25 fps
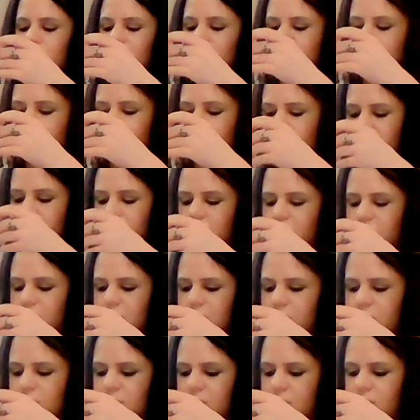really
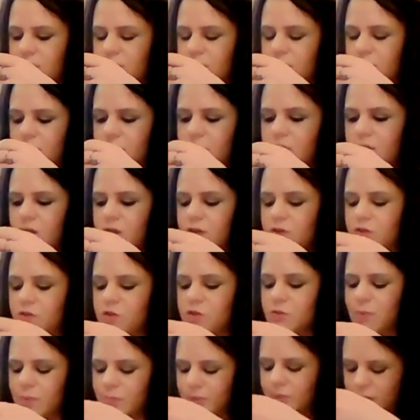good.
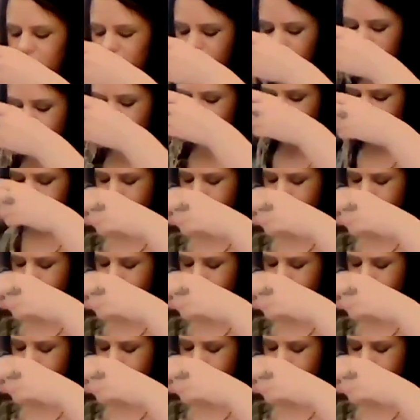So maybe I should